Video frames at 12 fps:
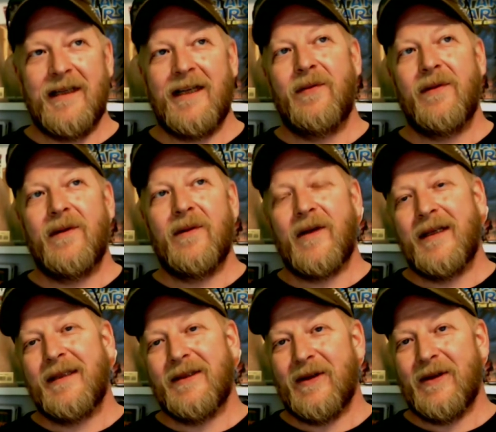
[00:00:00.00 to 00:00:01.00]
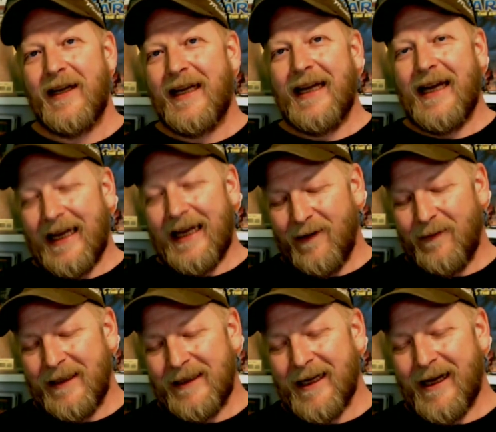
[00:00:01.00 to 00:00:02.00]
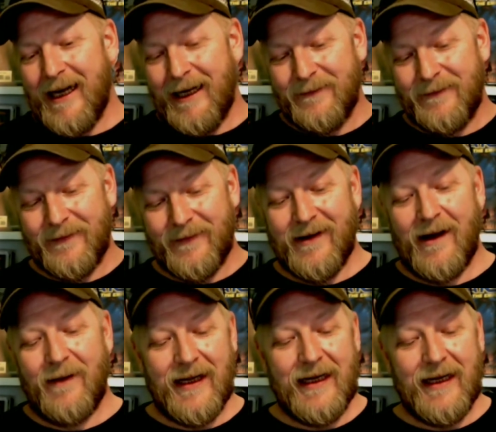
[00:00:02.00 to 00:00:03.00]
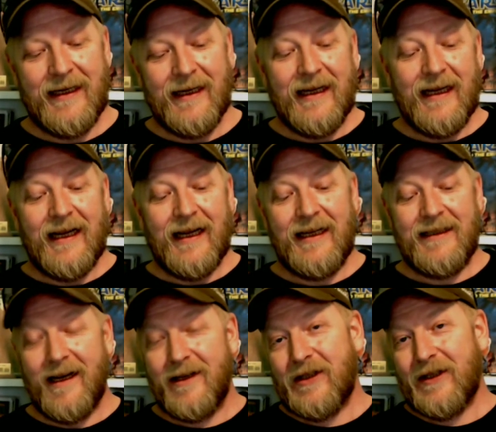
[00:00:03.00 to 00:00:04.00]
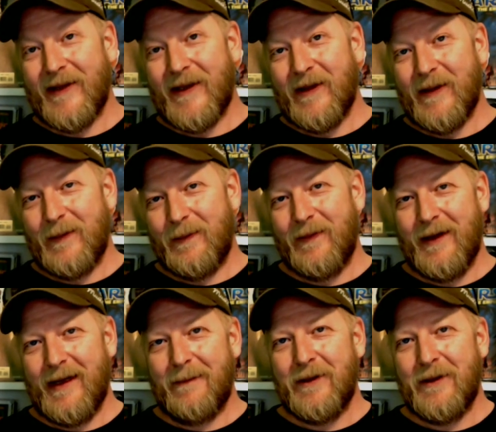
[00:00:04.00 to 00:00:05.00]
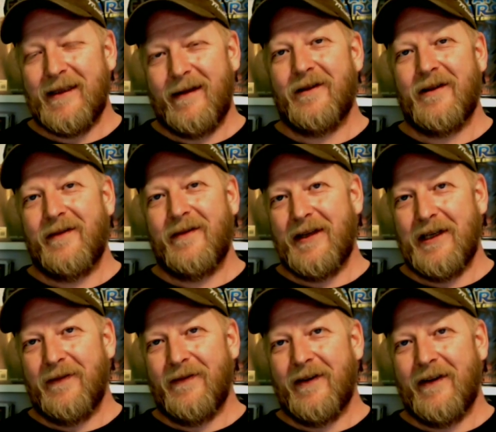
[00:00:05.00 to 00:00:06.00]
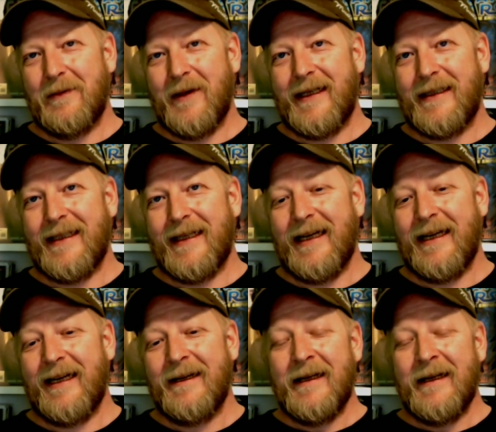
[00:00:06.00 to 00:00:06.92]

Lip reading: Can you put out one? So had a little bit of time, got my ducks in a row, and put together a video for everybody today.